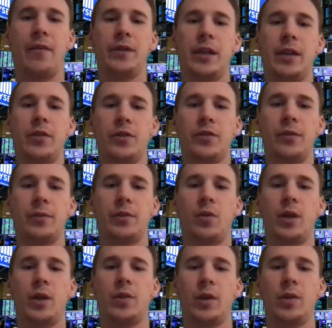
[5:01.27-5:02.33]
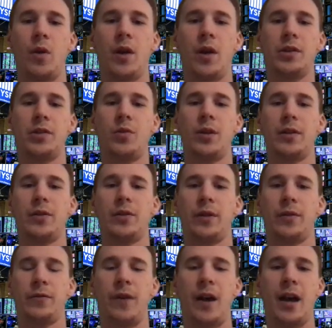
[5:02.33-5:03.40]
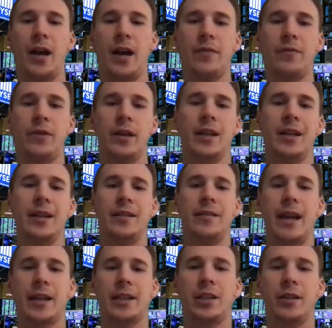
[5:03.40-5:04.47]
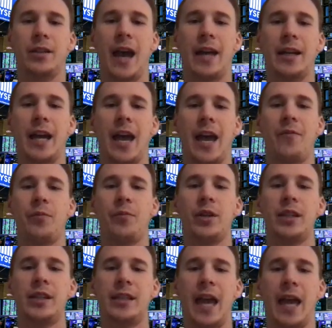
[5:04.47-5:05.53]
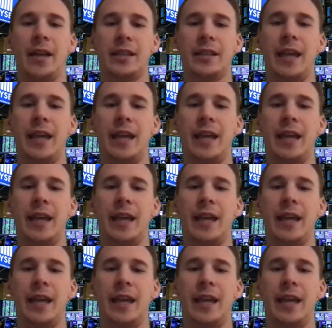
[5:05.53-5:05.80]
years from 2021 to 2025. Next to that, I have percent